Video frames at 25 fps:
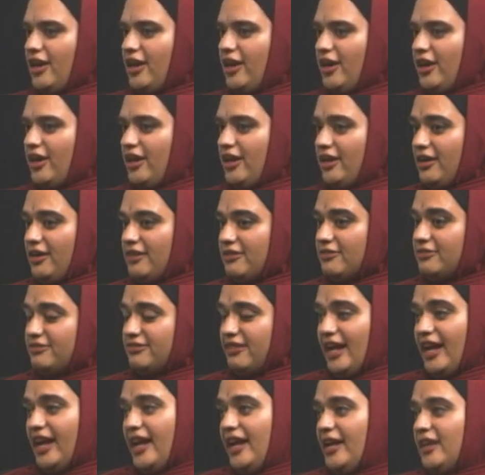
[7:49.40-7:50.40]
are
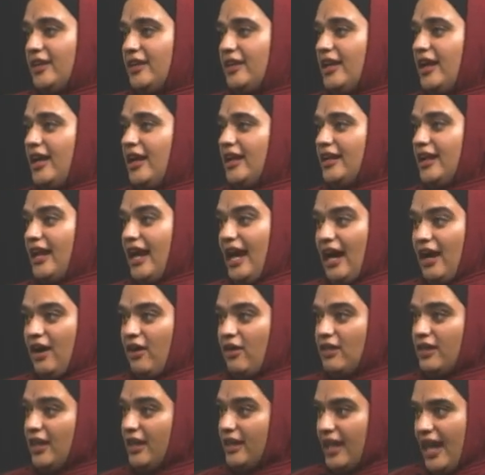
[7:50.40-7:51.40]
fed and
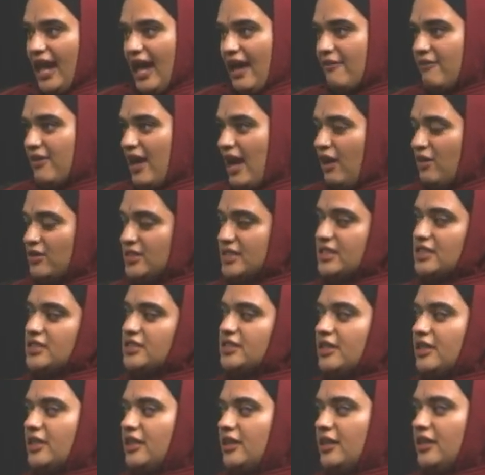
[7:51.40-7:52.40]
how, like, have housing
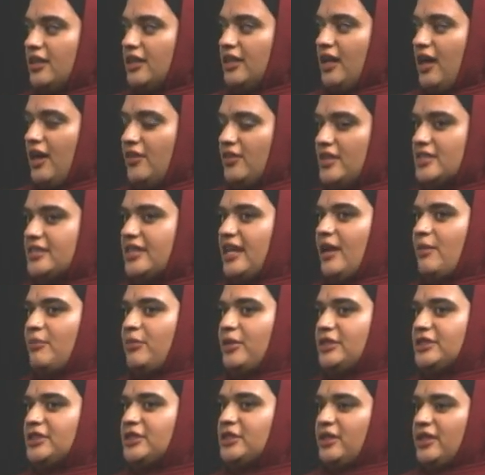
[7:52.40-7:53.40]
security on this
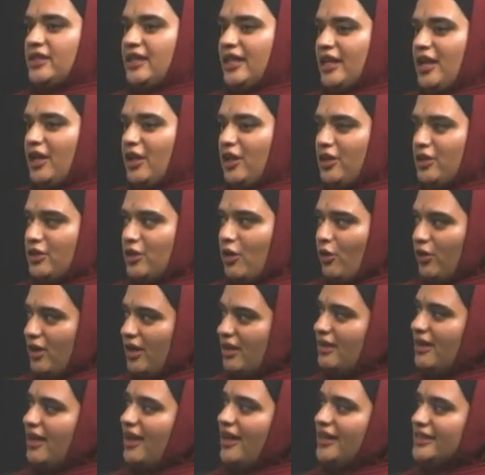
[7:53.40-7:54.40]
campus so that they can go
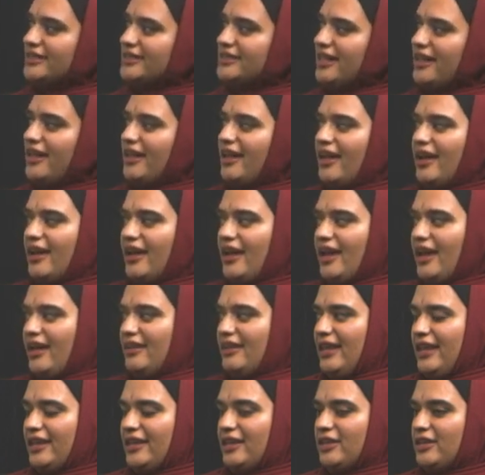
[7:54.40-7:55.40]
to class
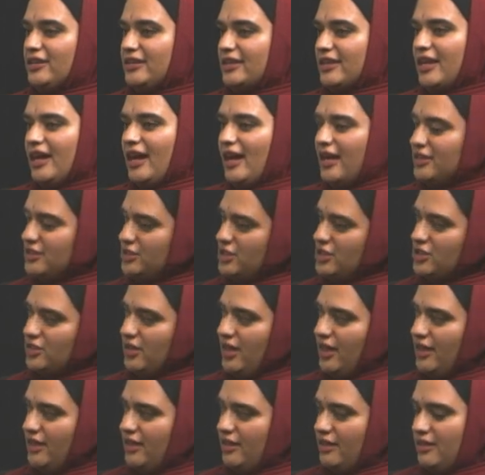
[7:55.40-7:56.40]
and they can
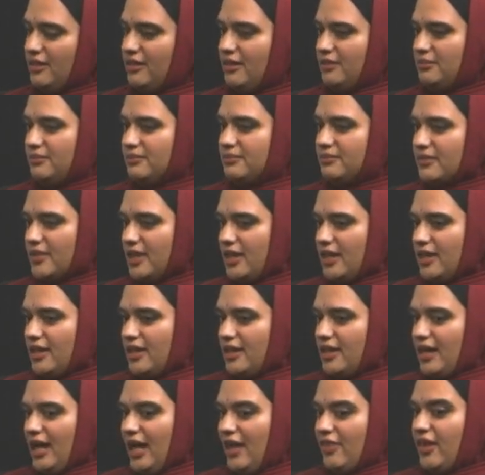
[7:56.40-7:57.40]
concentrate. Um,
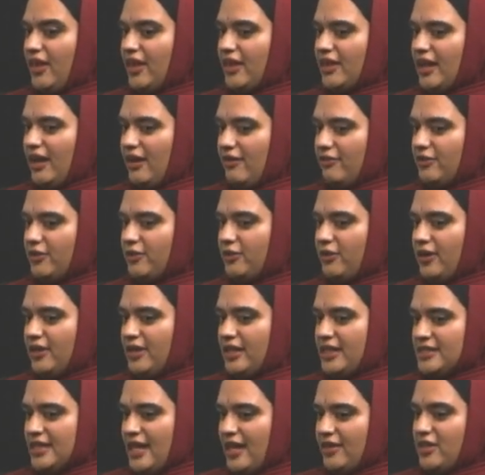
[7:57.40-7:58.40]
I think
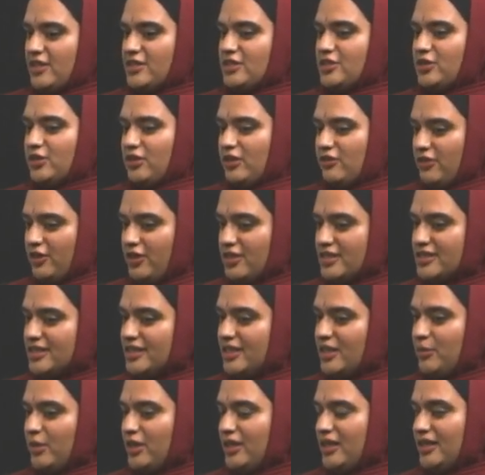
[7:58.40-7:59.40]
everyone is at this
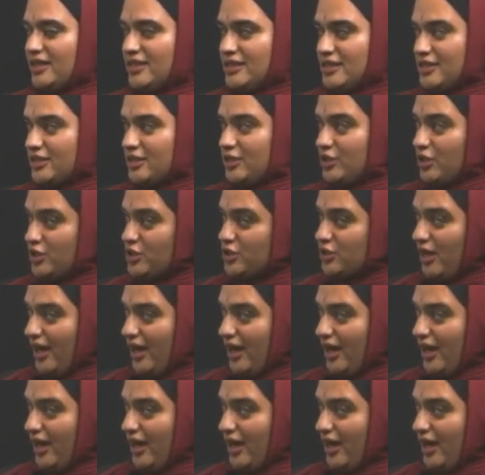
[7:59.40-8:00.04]
university because they're